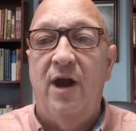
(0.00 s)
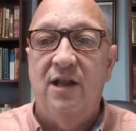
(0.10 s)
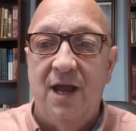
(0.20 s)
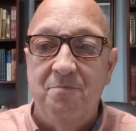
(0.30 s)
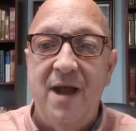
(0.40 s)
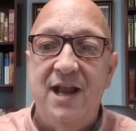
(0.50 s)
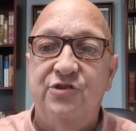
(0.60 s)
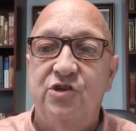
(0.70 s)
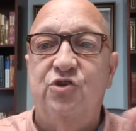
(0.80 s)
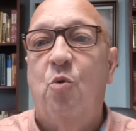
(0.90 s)
rally at
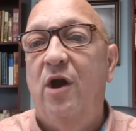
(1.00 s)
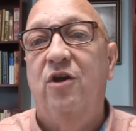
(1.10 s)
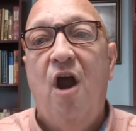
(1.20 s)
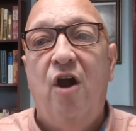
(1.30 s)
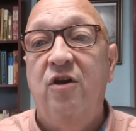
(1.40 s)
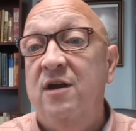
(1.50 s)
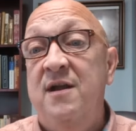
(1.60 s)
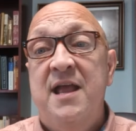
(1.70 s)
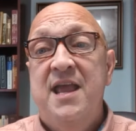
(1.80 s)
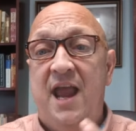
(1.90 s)
Madison Square
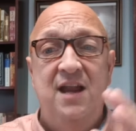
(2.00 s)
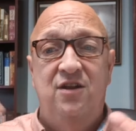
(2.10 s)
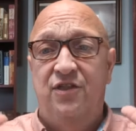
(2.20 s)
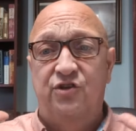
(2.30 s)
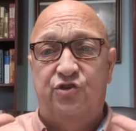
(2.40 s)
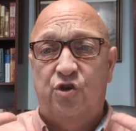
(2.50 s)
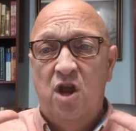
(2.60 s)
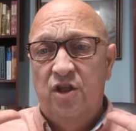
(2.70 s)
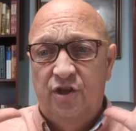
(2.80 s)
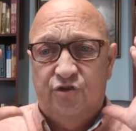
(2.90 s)
Garden into this
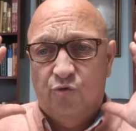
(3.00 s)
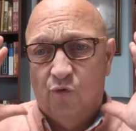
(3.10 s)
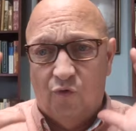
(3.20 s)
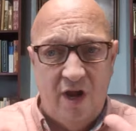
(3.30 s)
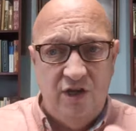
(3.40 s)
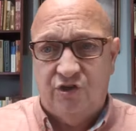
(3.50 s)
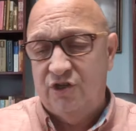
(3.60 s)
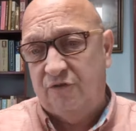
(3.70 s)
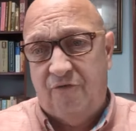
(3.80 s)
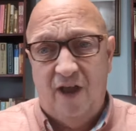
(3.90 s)

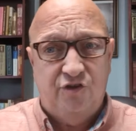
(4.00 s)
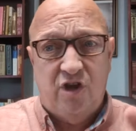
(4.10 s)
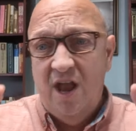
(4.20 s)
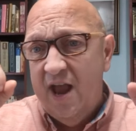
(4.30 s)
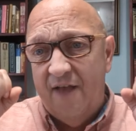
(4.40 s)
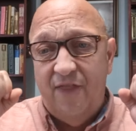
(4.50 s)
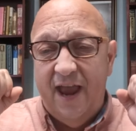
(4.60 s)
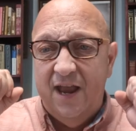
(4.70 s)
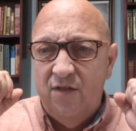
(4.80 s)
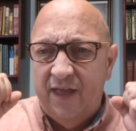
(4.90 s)
racist fest, and
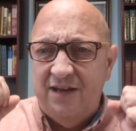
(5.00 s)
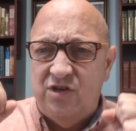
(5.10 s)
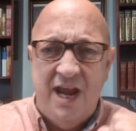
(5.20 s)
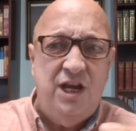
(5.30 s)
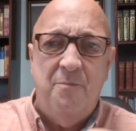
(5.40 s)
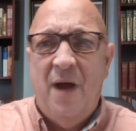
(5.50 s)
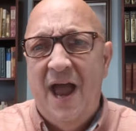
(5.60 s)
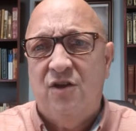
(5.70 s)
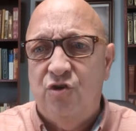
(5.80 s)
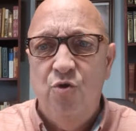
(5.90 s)
they take you
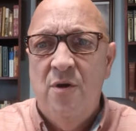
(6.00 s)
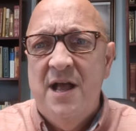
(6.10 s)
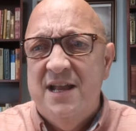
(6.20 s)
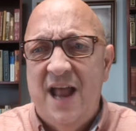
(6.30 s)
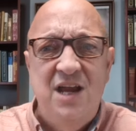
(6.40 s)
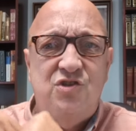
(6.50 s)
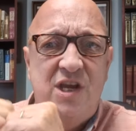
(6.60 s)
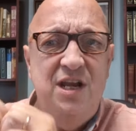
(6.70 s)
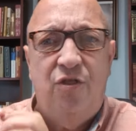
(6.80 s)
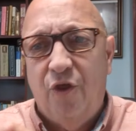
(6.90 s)
back to
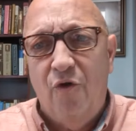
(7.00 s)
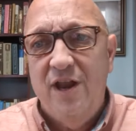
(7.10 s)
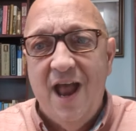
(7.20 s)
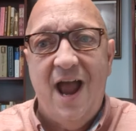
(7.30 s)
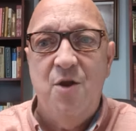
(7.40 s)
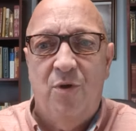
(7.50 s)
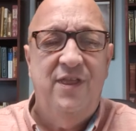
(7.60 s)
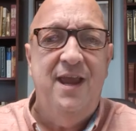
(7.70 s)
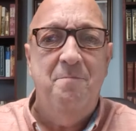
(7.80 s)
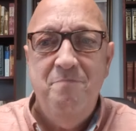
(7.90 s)
1939 when
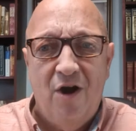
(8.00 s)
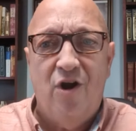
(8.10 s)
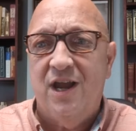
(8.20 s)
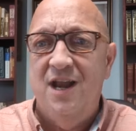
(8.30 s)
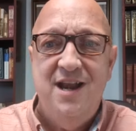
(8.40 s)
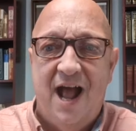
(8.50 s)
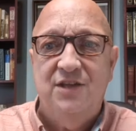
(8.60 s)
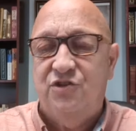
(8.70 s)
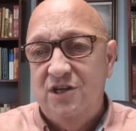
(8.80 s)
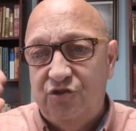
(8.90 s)
the American
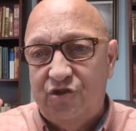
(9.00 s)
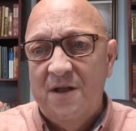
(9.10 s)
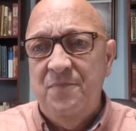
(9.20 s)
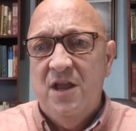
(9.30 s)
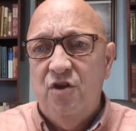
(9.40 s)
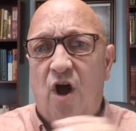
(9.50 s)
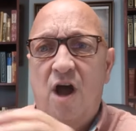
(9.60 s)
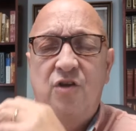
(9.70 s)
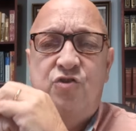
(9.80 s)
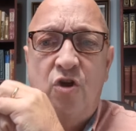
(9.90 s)
Nazis
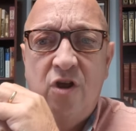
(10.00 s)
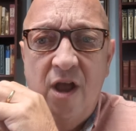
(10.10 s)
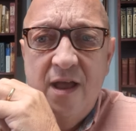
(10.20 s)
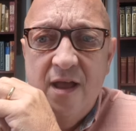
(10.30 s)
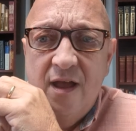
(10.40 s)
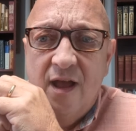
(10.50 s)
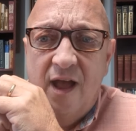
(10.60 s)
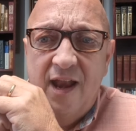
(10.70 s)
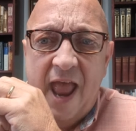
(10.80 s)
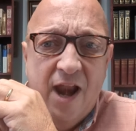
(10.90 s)
took
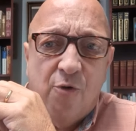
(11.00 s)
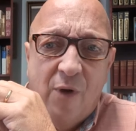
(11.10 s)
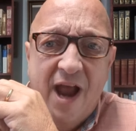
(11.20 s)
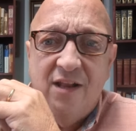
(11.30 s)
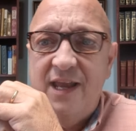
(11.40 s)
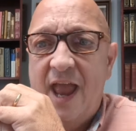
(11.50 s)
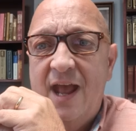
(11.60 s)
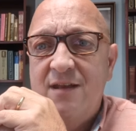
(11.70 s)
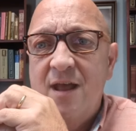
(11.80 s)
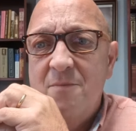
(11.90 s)
and had a rally
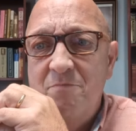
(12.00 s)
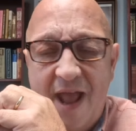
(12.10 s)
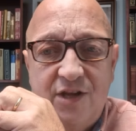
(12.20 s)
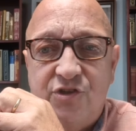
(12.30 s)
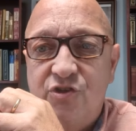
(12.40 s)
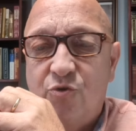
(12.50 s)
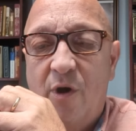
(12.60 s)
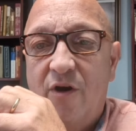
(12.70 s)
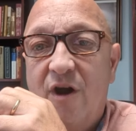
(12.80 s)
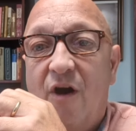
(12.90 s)
at Madison
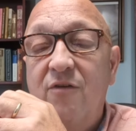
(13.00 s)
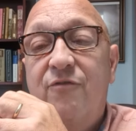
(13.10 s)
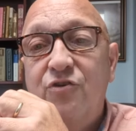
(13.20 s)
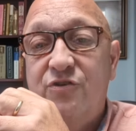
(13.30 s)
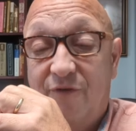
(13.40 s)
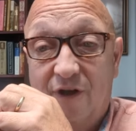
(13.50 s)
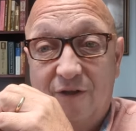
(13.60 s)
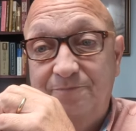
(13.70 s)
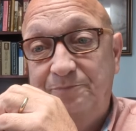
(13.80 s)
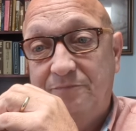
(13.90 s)
Square Garden. First of
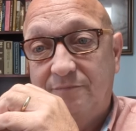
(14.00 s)
all,